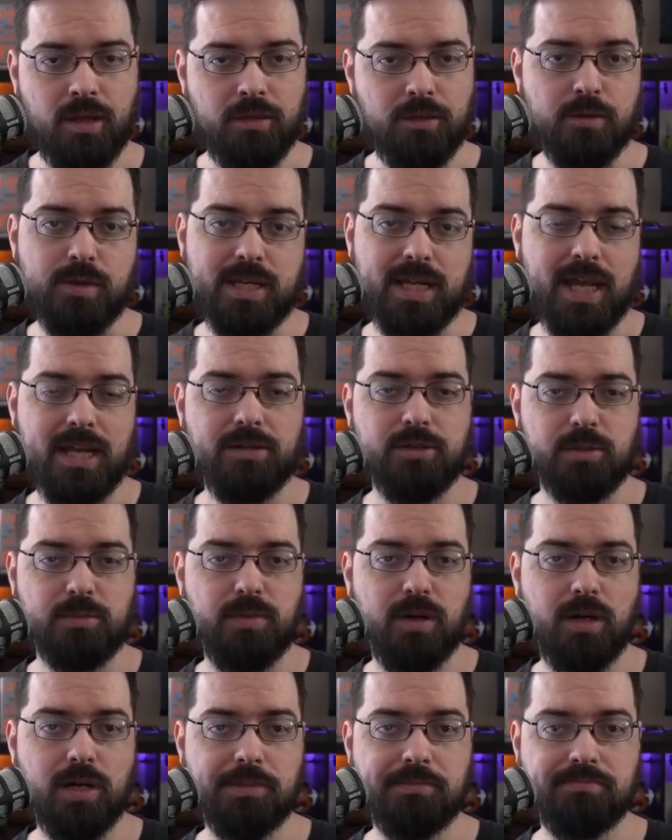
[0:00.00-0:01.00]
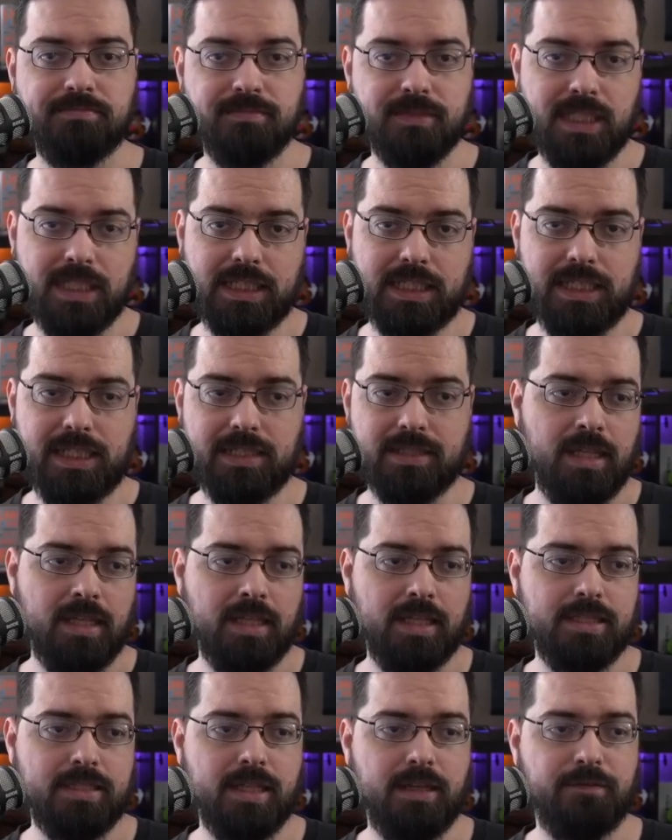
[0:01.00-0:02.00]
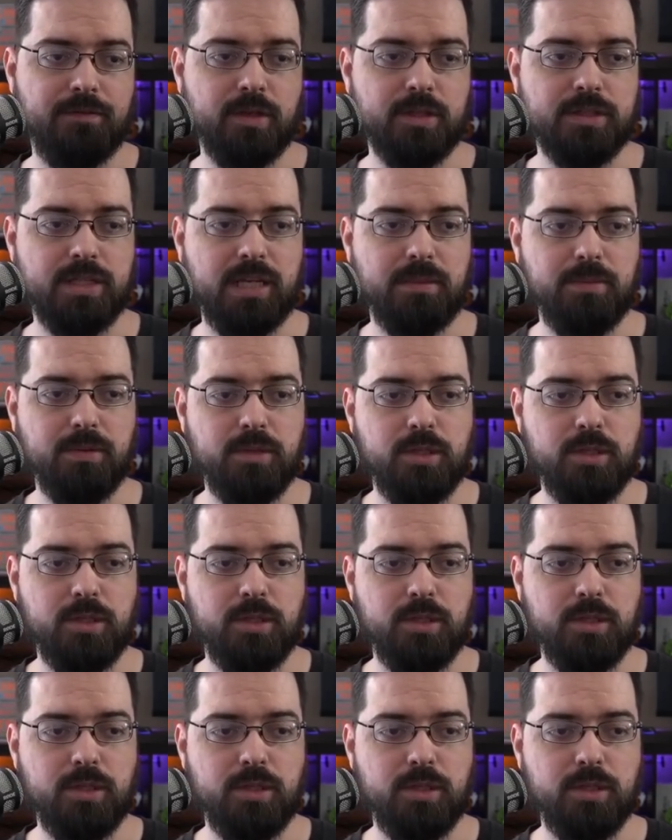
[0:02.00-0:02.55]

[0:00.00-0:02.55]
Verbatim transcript: to the address bar like this. Let's say, for example,